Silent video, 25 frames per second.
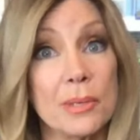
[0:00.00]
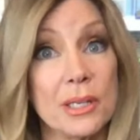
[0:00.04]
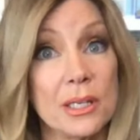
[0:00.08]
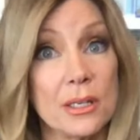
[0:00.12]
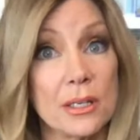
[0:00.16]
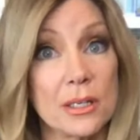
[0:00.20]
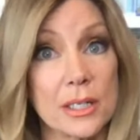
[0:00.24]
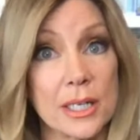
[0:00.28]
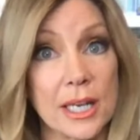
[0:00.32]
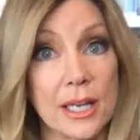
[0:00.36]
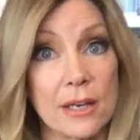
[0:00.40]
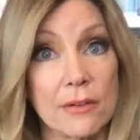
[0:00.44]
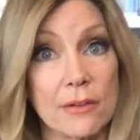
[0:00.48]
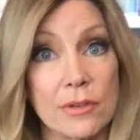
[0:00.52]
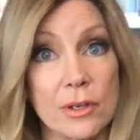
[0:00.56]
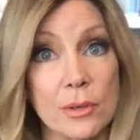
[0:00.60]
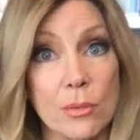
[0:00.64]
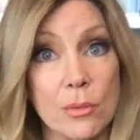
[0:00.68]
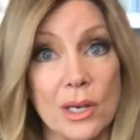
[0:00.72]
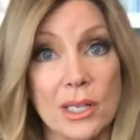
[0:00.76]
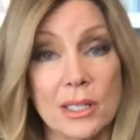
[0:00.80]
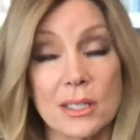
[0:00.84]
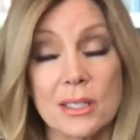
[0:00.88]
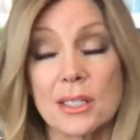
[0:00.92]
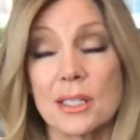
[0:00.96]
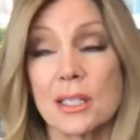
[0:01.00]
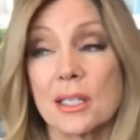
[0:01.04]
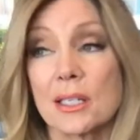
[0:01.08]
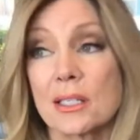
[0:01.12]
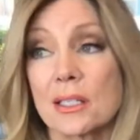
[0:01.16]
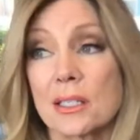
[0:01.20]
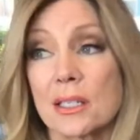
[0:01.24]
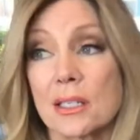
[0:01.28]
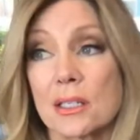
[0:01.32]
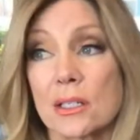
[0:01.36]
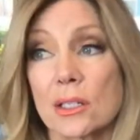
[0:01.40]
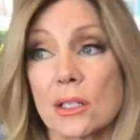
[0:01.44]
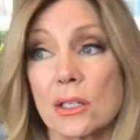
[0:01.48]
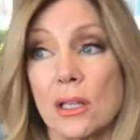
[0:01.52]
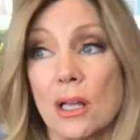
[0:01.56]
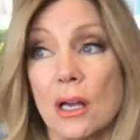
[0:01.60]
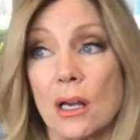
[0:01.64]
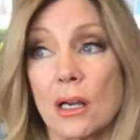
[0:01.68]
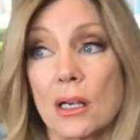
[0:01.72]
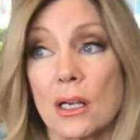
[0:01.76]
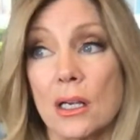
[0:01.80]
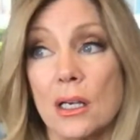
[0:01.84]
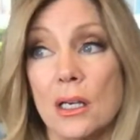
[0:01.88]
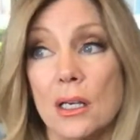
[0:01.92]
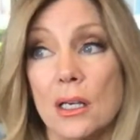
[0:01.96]
be here every Wednesday at 6
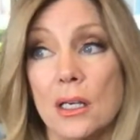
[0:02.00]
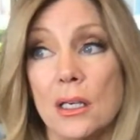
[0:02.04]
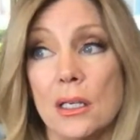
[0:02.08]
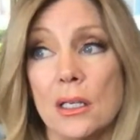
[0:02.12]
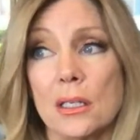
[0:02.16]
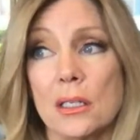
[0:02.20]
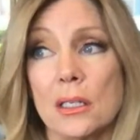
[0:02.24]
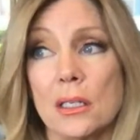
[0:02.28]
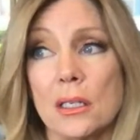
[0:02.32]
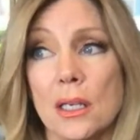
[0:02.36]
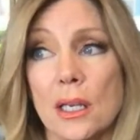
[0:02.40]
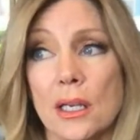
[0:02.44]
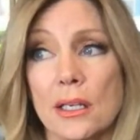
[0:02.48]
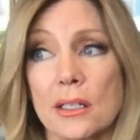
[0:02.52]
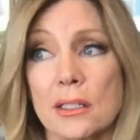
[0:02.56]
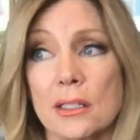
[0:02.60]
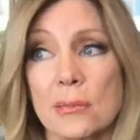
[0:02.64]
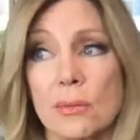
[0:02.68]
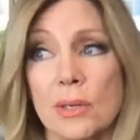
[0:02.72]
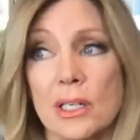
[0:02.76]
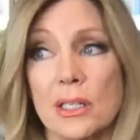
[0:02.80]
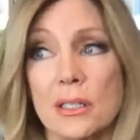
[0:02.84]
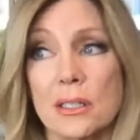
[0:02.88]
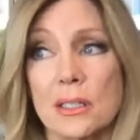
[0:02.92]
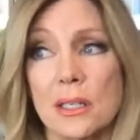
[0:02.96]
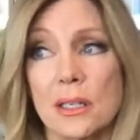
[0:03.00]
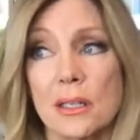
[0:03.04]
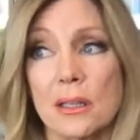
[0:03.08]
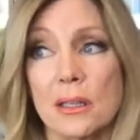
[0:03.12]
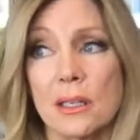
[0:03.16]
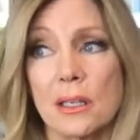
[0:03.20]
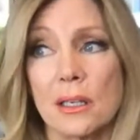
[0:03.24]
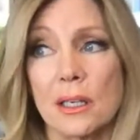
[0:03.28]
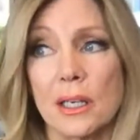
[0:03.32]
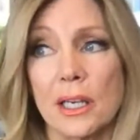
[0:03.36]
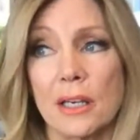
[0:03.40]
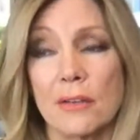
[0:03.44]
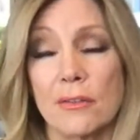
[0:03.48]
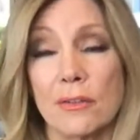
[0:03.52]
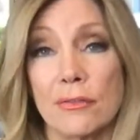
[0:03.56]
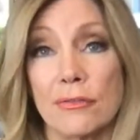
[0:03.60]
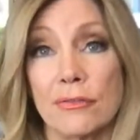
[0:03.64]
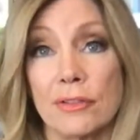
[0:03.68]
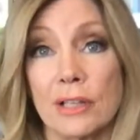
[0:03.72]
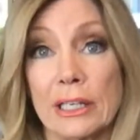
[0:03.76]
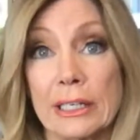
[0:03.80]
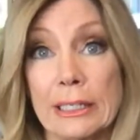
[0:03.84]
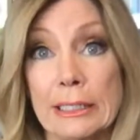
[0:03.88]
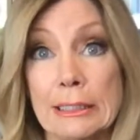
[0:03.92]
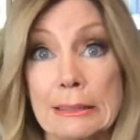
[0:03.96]
o'clock. Next Wednesday, I think I have a
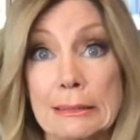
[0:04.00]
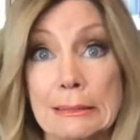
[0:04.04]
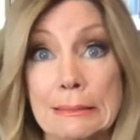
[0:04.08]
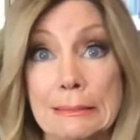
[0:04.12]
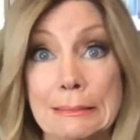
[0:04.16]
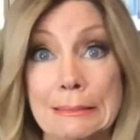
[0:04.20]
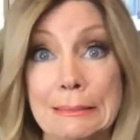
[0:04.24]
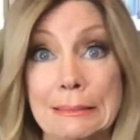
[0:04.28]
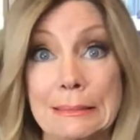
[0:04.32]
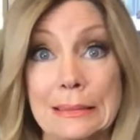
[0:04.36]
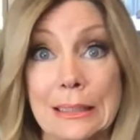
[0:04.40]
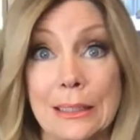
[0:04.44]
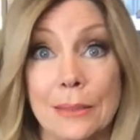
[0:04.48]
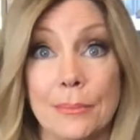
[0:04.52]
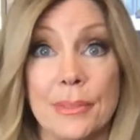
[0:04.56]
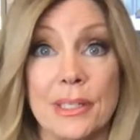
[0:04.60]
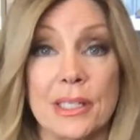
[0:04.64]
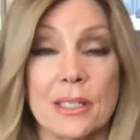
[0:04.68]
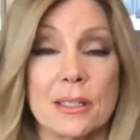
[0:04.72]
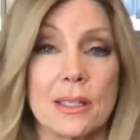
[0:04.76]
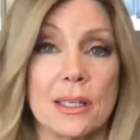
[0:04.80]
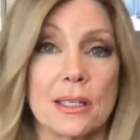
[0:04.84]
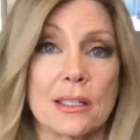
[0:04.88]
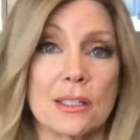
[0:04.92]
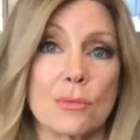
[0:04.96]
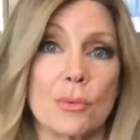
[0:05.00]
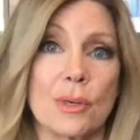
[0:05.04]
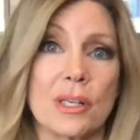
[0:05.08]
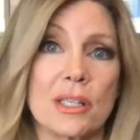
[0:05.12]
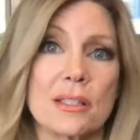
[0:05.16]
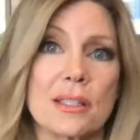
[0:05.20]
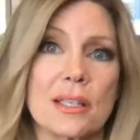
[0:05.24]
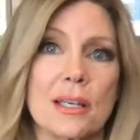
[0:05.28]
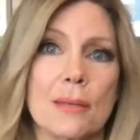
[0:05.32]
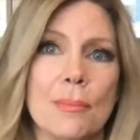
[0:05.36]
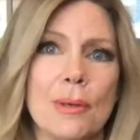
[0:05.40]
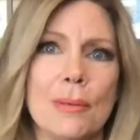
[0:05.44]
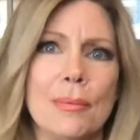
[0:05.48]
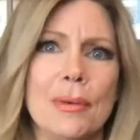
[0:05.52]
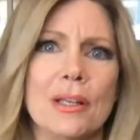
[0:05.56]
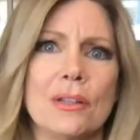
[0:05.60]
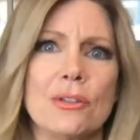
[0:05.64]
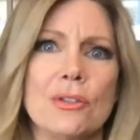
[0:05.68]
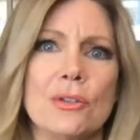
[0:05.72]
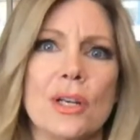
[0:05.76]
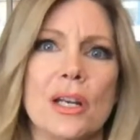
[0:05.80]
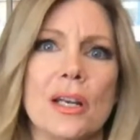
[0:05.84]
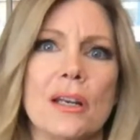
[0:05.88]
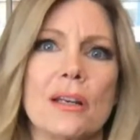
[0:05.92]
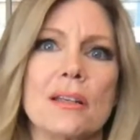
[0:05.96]
flight. I'll miss next Wednesday. Maybe I'll
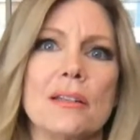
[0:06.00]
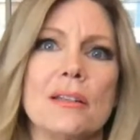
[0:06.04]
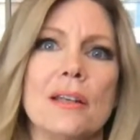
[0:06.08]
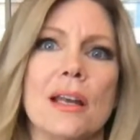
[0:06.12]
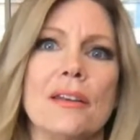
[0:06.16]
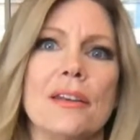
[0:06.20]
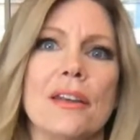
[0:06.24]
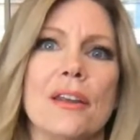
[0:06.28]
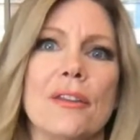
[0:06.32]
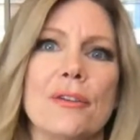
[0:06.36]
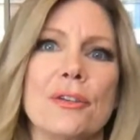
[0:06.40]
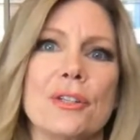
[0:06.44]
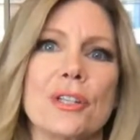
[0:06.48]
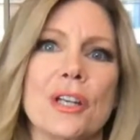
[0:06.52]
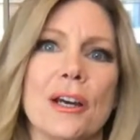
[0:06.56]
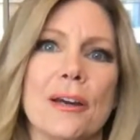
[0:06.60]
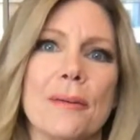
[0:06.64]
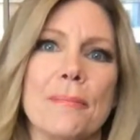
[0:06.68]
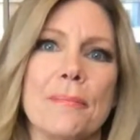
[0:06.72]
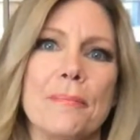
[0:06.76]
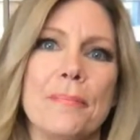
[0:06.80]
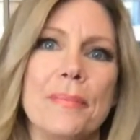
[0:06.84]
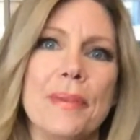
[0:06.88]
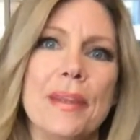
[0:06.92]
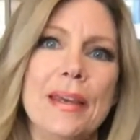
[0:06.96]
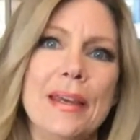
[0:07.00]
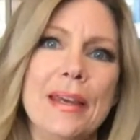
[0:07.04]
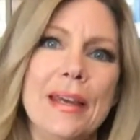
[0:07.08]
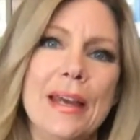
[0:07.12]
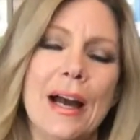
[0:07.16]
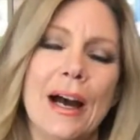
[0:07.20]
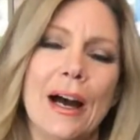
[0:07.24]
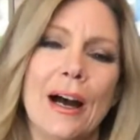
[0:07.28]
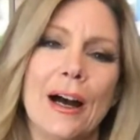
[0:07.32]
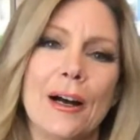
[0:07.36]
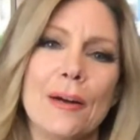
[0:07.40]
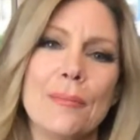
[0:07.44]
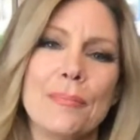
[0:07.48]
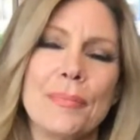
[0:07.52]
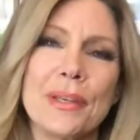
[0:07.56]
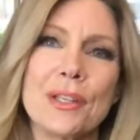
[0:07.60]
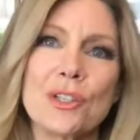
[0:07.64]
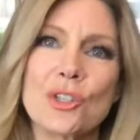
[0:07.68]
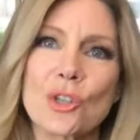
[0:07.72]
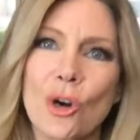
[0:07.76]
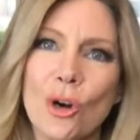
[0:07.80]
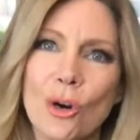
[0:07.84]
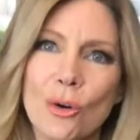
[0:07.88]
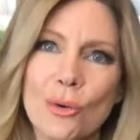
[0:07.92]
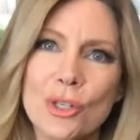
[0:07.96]
do it another time.
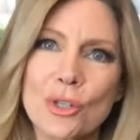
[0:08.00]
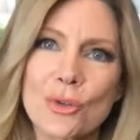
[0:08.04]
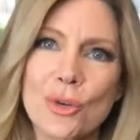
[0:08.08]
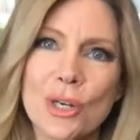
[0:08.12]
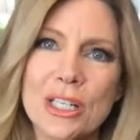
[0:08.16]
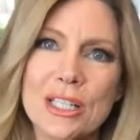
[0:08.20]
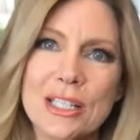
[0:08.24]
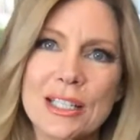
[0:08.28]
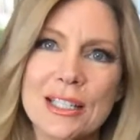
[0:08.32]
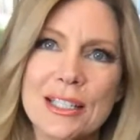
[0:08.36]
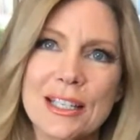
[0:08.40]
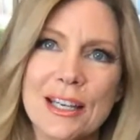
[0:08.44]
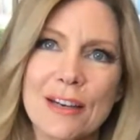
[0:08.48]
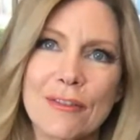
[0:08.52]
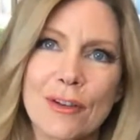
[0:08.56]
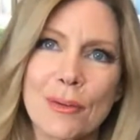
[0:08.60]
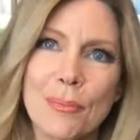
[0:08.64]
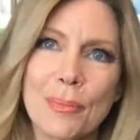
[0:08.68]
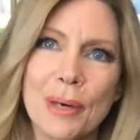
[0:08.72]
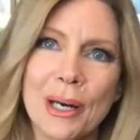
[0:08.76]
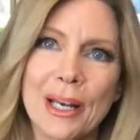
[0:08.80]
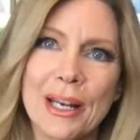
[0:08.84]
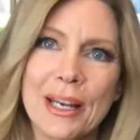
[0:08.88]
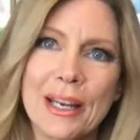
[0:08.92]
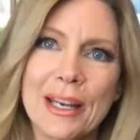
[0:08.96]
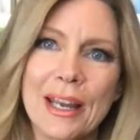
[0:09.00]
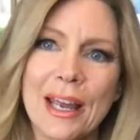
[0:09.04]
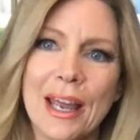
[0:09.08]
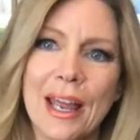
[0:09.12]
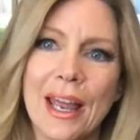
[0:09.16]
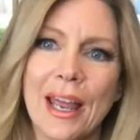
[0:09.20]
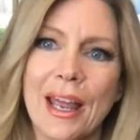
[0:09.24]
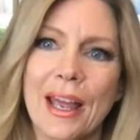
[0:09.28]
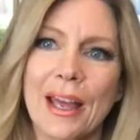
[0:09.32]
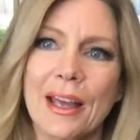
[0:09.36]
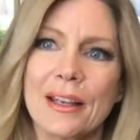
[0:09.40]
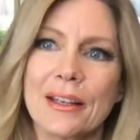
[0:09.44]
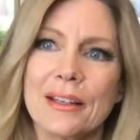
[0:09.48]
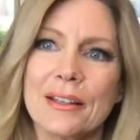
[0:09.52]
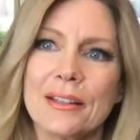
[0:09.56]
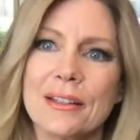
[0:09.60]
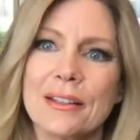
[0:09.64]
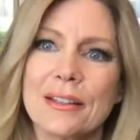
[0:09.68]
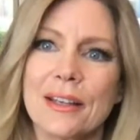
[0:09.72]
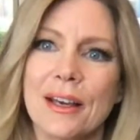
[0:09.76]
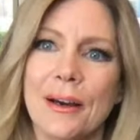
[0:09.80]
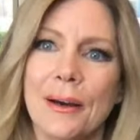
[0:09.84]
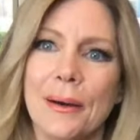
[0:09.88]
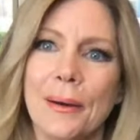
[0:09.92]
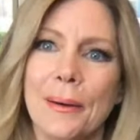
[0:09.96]
It's always great to see everybody.
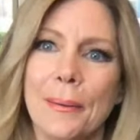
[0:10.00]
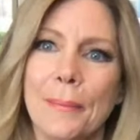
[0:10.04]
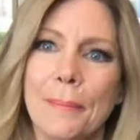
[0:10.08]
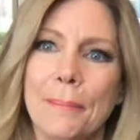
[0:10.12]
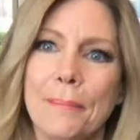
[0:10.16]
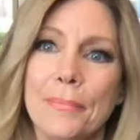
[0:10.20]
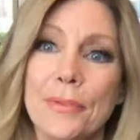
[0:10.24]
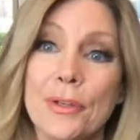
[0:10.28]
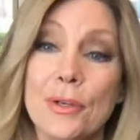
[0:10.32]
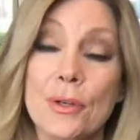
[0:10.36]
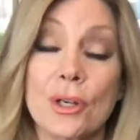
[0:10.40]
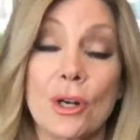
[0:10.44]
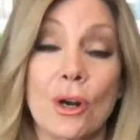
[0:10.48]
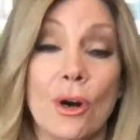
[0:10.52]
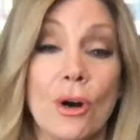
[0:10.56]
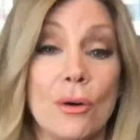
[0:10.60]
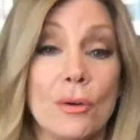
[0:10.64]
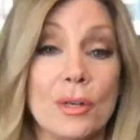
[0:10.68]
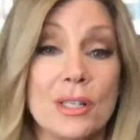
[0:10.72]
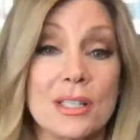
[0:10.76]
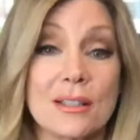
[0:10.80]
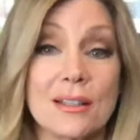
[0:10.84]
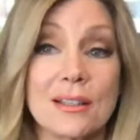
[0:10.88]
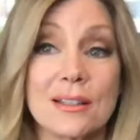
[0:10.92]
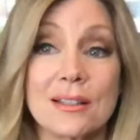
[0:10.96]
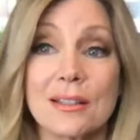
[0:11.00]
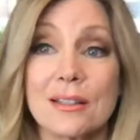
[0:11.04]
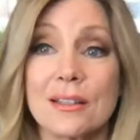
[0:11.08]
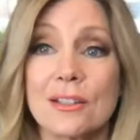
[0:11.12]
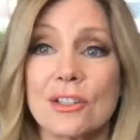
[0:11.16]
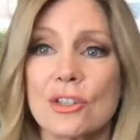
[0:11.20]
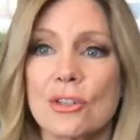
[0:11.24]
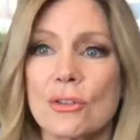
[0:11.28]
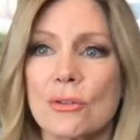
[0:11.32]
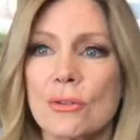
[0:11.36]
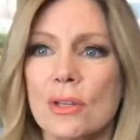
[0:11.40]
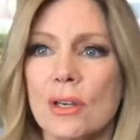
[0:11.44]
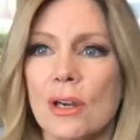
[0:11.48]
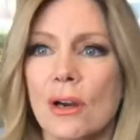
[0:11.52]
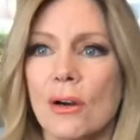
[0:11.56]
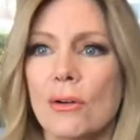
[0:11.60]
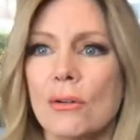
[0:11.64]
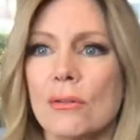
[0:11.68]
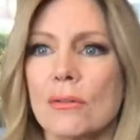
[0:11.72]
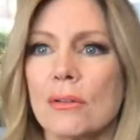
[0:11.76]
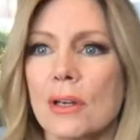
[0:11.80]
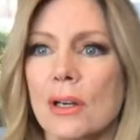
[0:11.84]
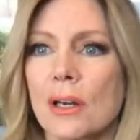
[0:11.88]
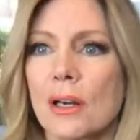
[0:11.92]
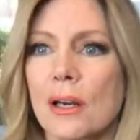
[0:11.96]
And you can always listen to the,
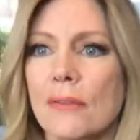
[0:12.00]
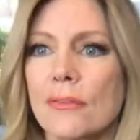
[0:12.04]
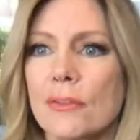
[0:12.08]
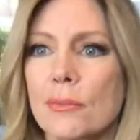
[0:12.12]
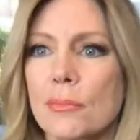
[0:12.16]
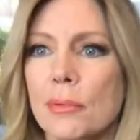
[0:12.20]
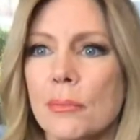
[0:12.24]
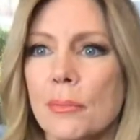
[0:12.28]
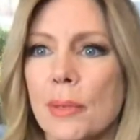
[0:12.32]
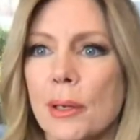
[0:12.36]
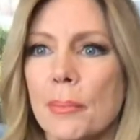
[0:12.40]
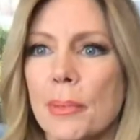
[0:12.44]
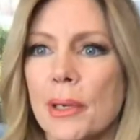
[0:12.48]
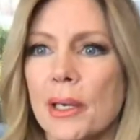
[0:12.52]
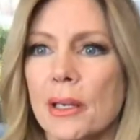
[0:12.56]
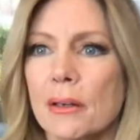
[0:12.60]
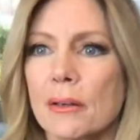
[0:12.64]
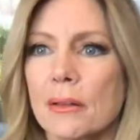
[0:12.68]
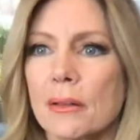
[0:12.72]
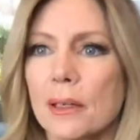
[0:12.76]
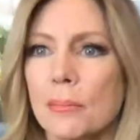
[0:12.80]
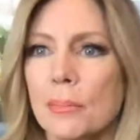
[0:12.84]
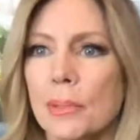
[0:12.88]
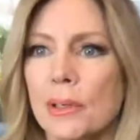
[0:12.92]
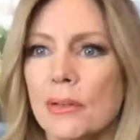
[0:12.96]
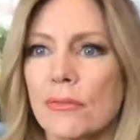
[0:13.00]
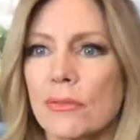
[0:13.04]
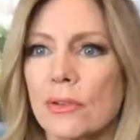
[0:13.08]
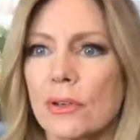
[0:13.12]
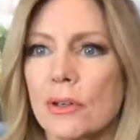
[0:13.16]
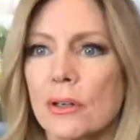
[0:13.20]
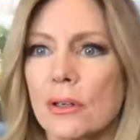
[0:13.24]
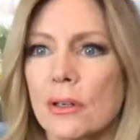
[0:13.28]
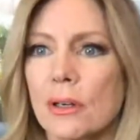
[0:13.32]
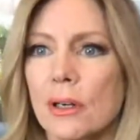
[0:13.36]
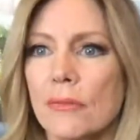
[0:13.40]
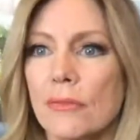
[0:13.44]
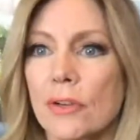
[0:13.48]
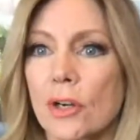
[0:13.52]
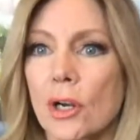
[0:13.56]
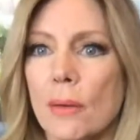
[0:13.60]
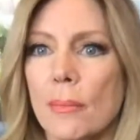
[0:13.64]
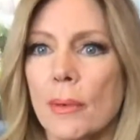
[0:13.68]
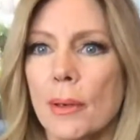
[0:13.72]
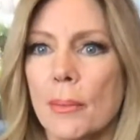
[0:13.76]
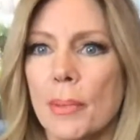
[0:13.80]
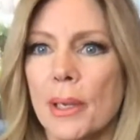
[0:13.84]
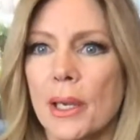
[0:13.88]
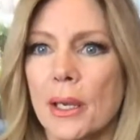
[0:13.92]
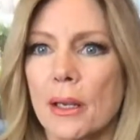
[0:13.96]
oh, I have to put my banner up. I forgot
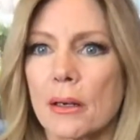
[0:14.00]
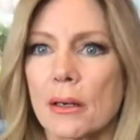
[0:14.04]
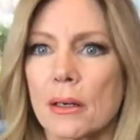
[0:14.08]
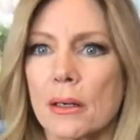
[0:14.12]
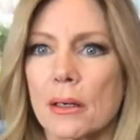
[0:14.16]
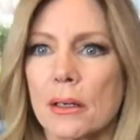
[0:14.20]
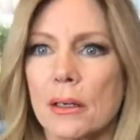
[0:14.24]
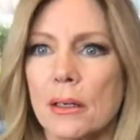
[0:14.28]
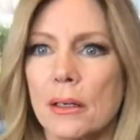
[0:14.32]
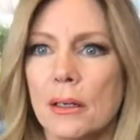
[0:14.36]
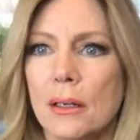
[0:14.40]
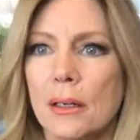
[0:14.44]
my banner.